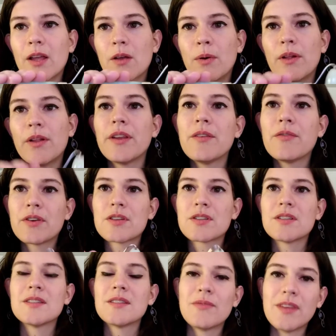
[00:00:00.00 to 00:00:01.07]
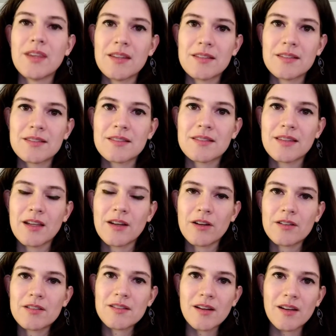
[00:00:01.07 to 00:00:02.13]
quality versions of these that are
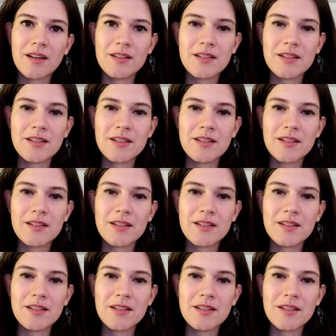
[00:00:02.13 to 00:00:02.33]
starting